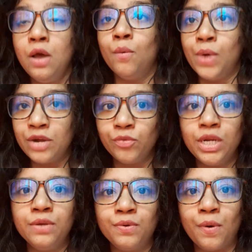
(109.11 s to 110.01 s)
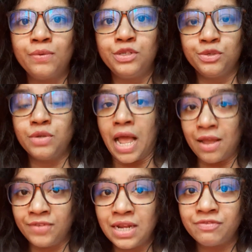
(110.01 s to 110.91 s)
When will you go? Do you
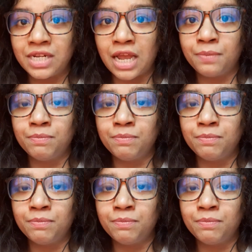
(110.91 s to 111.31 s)
have enough time?